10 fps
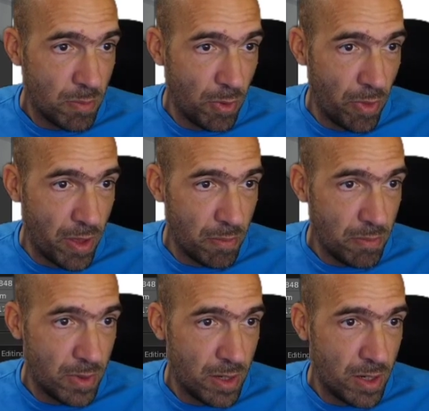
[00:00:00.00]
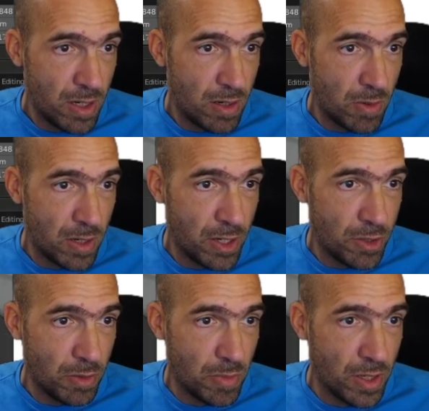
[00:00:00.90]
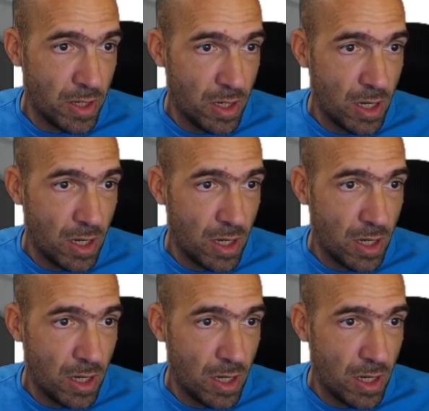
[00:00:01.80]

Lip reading: put them where they should be.